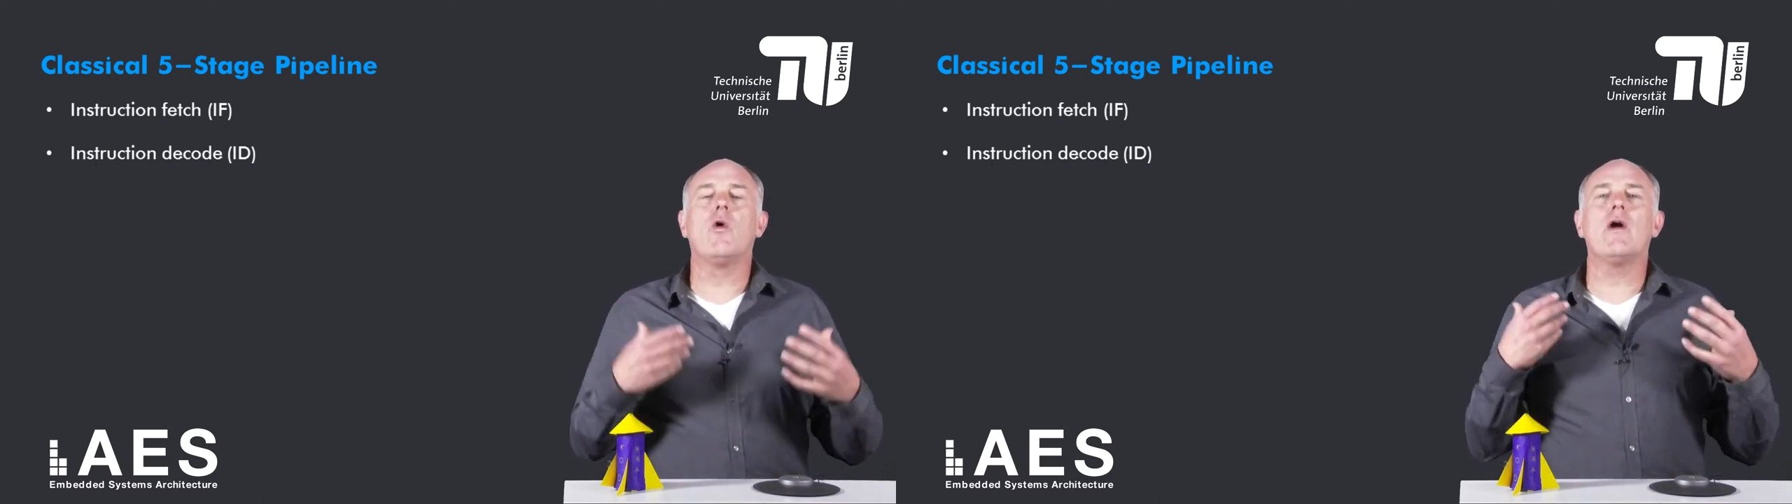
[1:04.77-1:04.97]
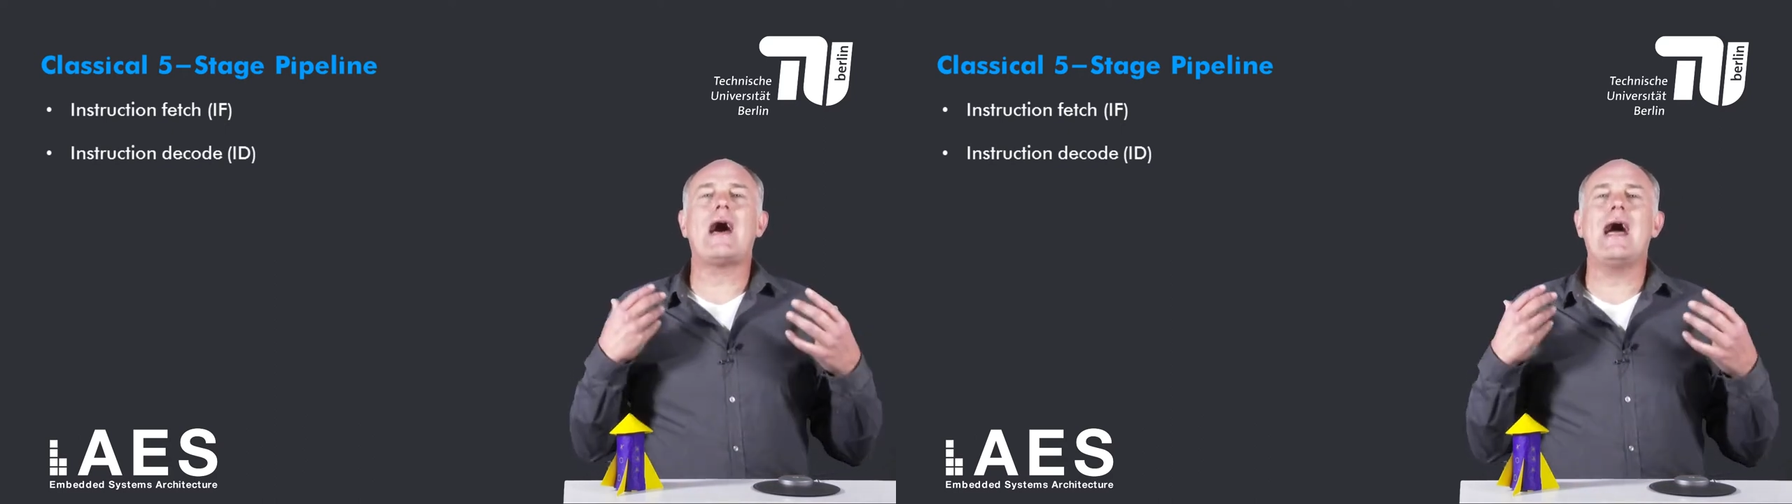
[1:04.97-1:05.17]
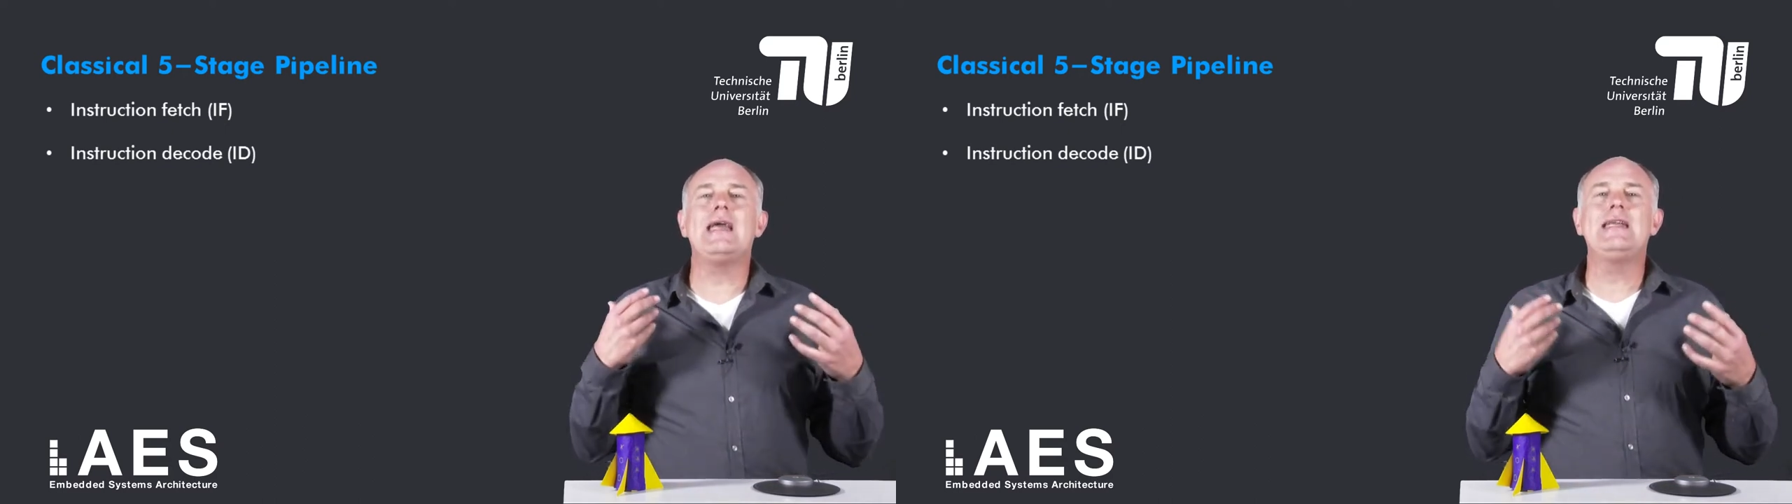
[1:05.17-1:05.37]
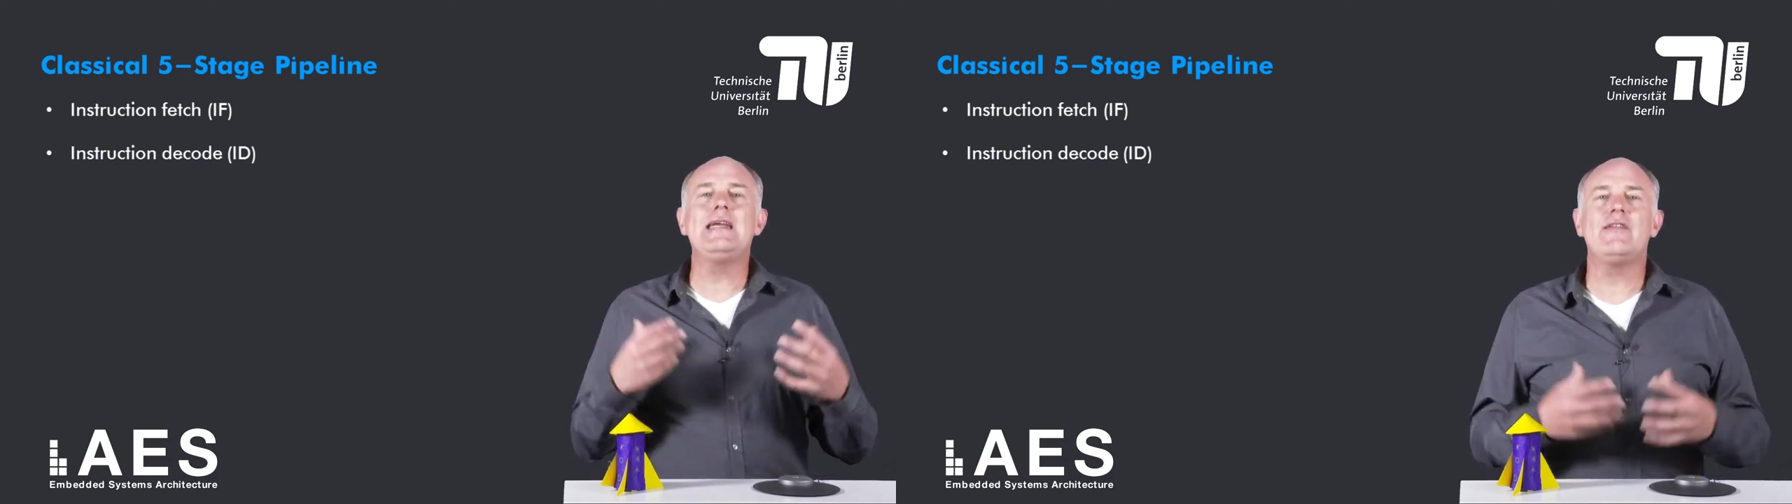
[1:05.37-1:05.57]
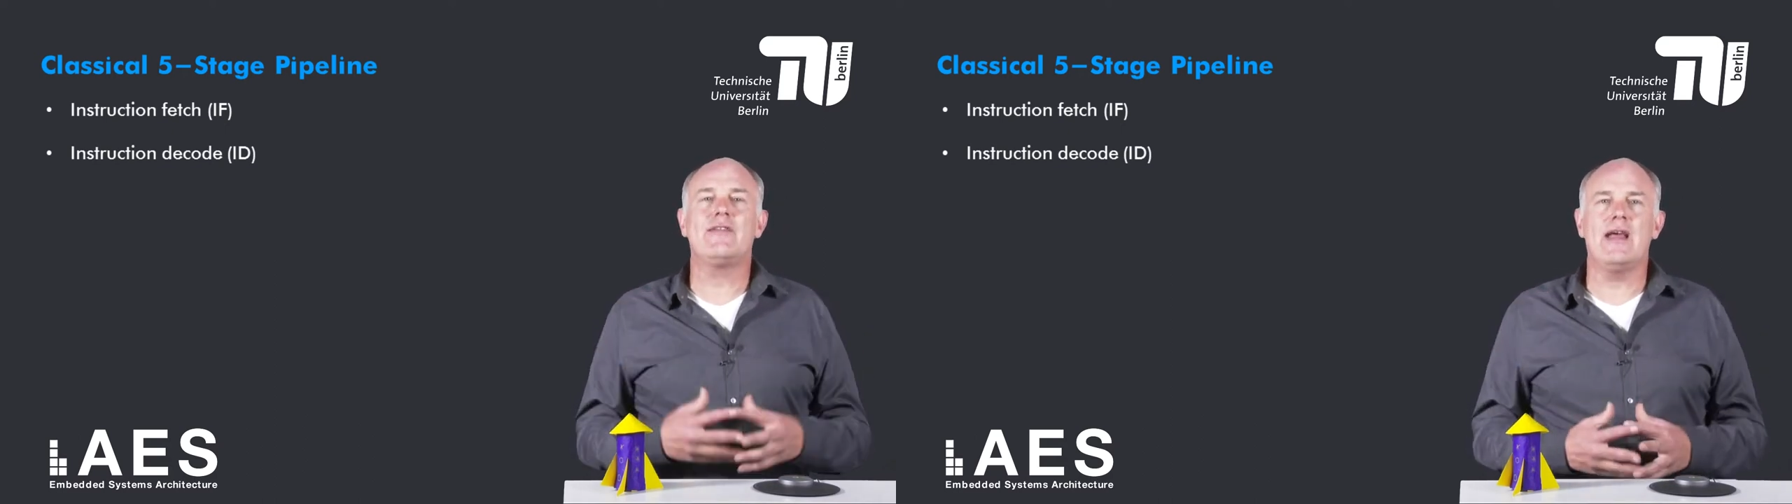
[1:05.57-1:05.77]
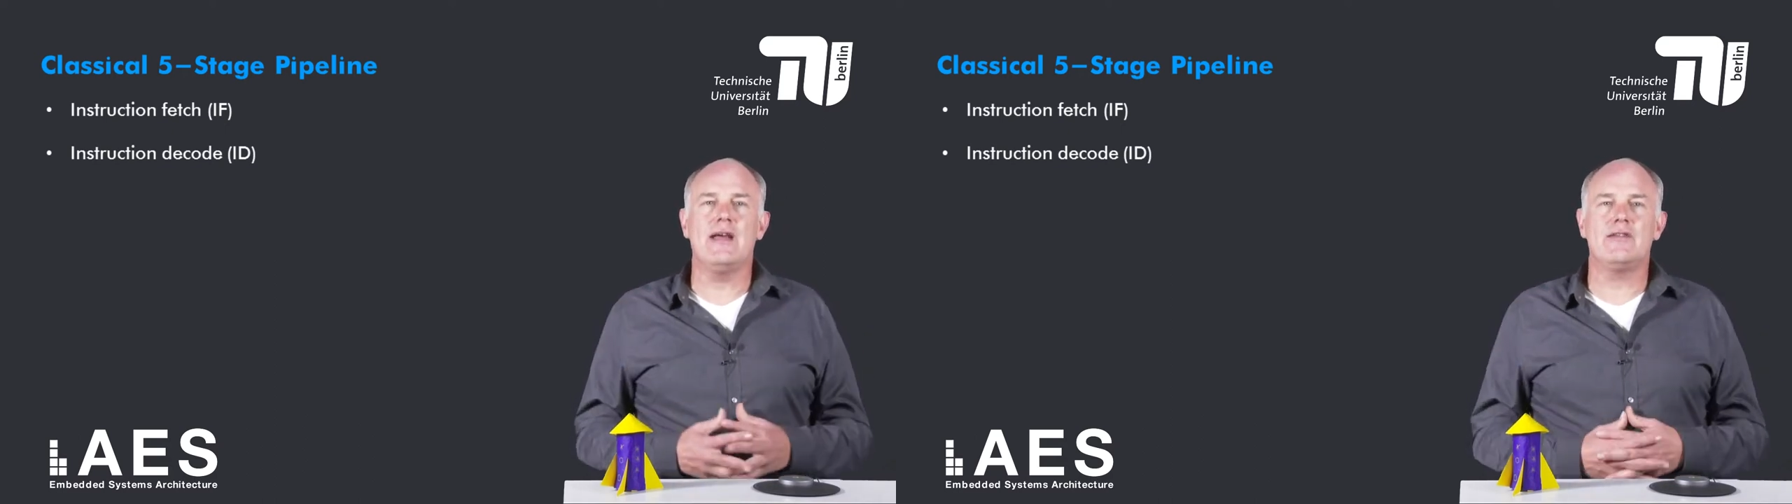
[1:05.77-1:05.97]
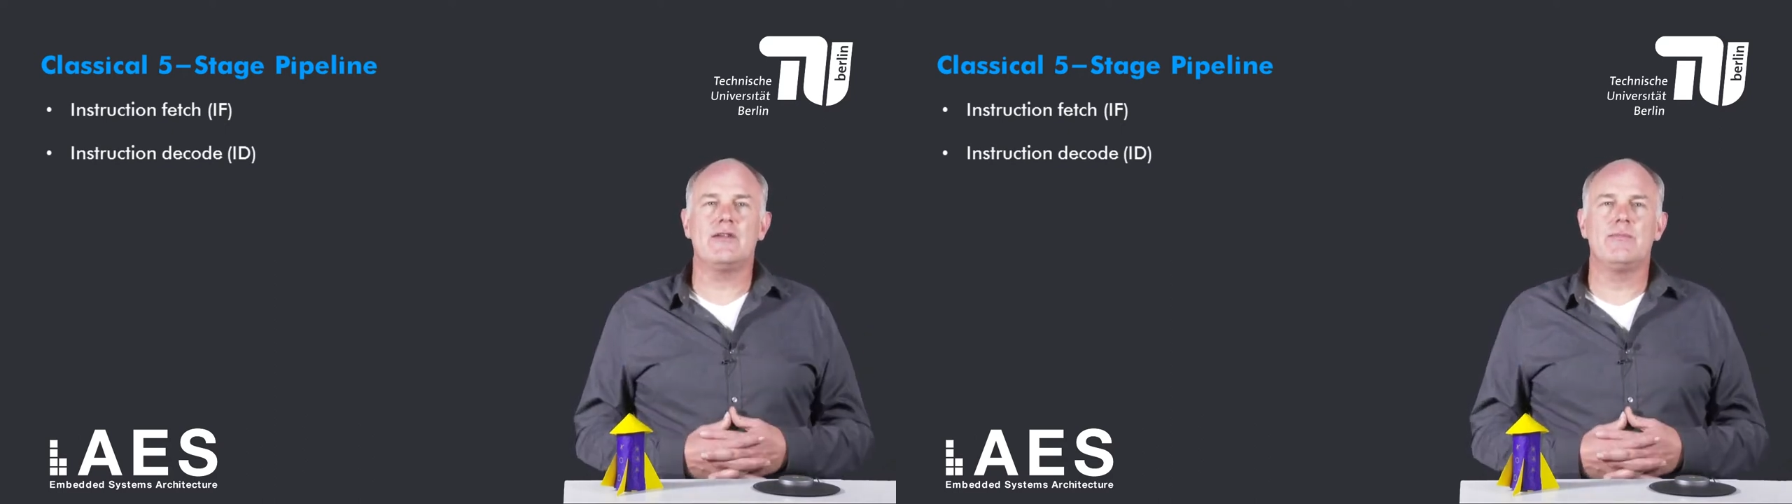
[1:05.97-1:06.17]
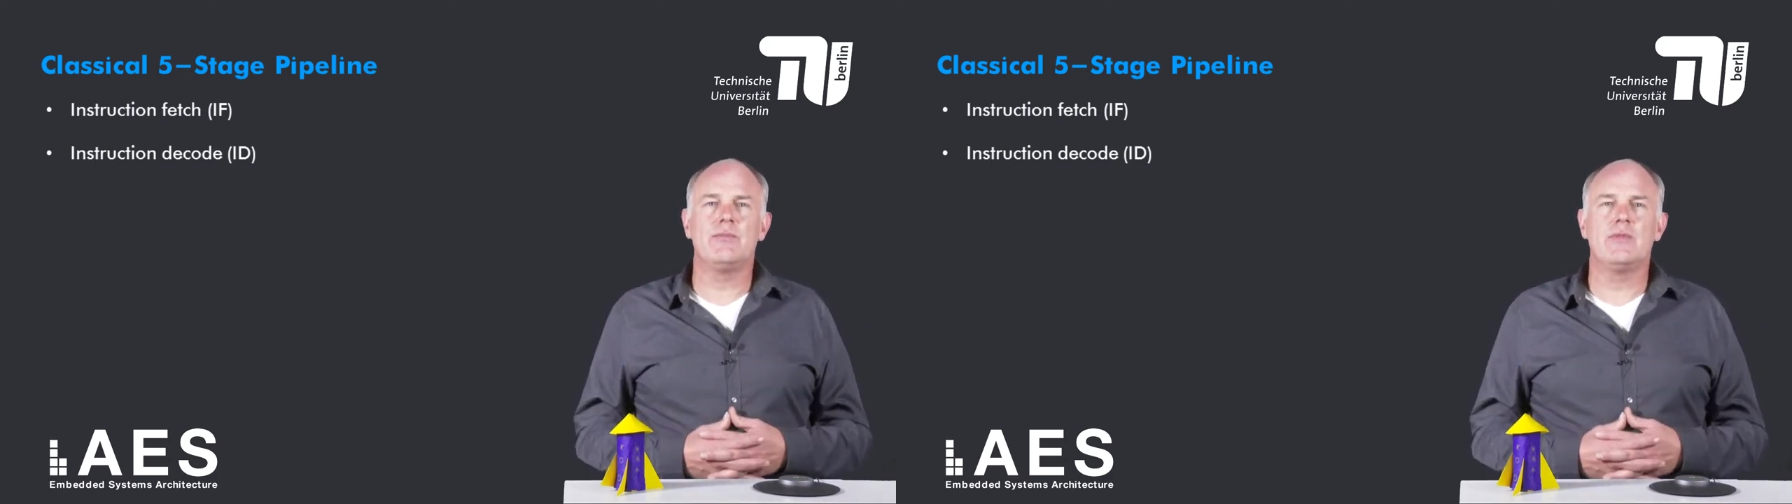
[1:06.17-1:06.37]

or ID stage.